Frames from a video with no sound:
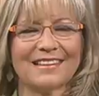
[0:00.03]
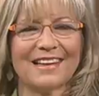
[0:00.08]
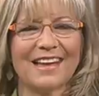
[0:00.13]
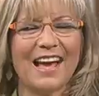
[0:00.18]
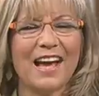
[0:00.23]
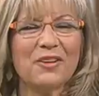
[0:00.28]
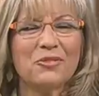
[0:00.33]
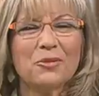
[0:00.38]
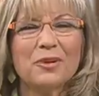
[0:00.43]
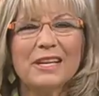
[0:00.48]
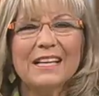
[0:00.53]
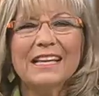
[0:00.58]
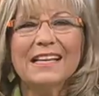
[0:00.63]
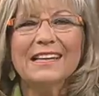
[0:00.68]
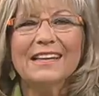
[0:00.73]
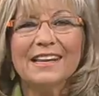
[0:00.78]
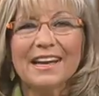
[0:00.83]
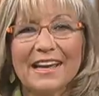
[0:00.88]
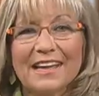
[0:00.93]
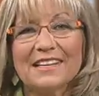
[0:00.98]
I really
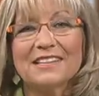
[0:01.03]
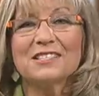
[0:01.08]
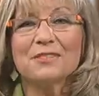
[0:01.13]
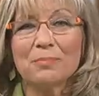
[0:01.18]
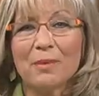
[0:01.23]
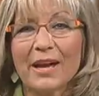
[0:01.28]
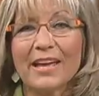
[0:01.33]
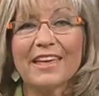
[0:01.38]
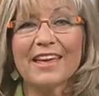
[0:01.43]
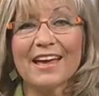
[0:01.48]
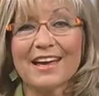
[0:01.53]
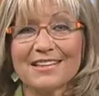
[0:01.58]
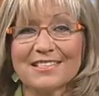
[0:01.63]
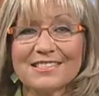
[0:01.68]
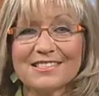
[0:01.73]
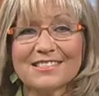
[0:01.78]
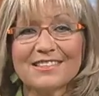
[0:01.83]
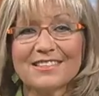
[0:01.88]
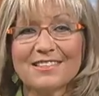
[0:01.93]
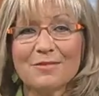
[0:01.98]
liked my
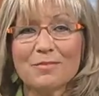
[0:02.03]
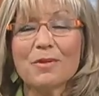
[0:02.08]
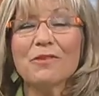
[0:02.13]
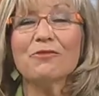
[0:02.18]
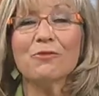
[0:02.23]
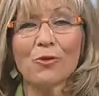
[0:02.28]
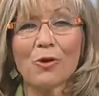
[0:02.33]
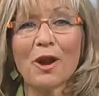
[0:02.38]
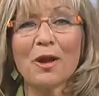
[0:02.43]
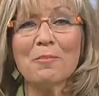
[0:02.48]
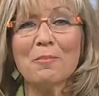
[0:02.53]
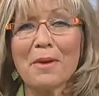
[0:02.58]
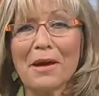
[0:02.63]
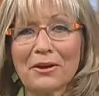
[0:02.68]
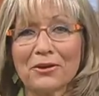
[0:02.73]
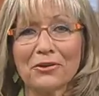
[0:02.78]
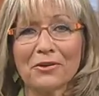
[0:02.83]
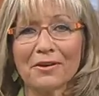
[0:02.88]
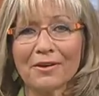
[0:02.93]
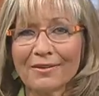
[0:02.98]
guest before I met
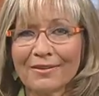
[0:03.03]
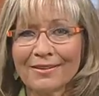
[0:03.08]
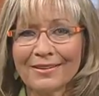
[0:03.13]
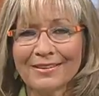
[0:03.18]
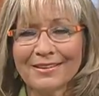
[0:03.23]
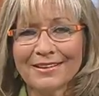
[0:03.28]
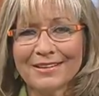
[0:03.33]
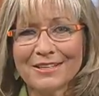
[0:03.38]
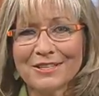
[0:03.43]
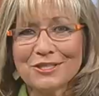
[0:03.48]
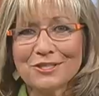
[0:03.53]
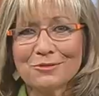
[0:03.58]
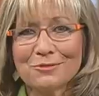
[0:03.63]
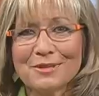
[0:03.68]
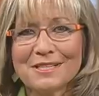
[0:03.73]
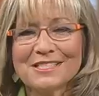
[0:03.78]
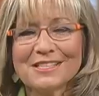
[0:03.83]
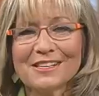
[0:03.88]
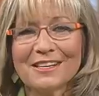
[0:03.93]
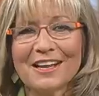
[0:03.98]
her.
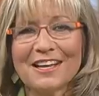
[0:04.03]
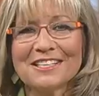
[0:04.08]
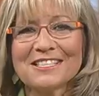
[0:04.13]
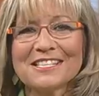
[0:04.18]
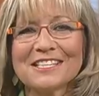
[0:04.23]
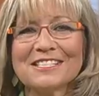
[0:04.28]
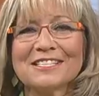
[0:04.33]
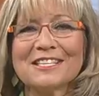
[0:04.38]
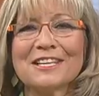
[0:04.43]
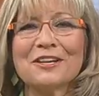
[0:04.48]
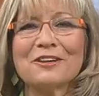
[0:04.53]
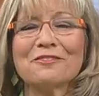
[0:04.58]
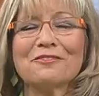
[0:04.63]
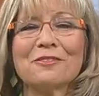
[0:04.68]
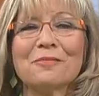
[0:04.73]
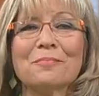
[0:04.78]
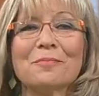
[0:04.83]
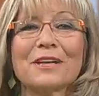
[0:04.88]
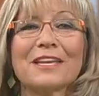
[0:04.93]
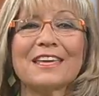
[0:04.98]
Teresa Lusk is here
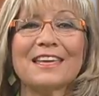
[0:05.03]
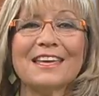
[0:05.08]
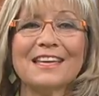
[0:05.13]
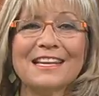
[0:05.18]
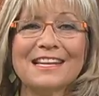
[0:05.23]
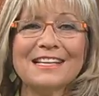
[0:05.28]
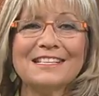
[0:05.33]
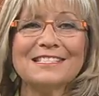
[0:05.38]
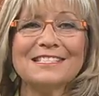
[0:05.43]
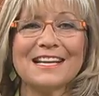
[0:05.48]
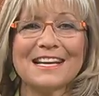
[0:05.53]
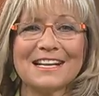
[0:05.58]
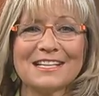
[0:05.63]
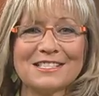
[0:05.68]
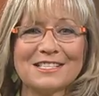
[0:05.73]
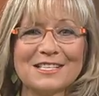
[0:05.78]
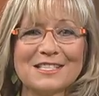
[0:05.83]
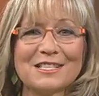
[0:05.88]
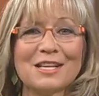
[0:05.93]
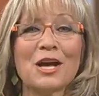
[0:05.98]
from McKinney,
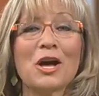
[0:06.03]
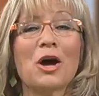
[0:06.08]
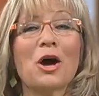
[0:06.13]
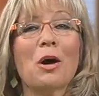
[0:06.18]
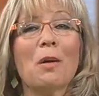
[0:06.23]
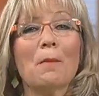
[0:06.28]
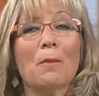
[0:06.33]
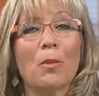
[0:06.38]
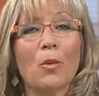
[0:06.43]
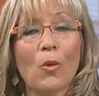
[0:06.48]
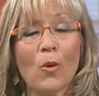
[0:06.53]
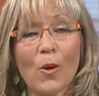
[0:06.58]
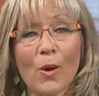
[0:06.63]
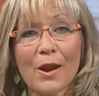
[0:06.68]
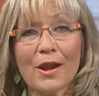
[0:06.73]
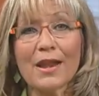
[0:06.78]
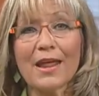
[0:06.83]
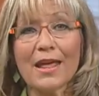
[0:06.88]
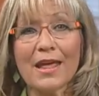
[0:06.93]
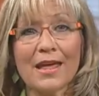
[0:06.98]
Texas,
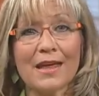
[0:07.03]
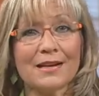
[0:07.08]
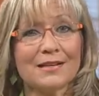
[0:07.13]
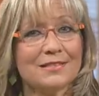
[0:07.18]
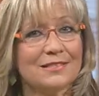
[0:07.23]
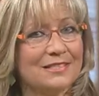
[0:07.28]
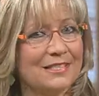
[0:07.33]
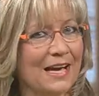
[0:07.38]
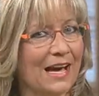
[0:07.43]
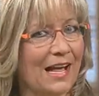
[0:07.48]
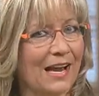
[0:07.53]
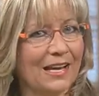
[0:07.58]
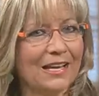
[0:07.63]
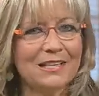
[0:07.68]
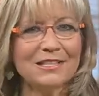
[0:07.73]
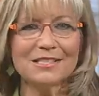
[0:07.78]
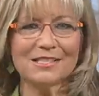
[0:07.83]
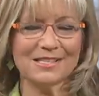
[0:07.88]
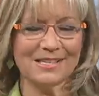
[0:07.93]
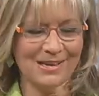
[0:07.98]
born in
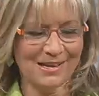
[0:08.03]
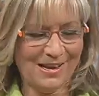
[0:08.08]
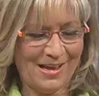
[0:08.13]
Dallas.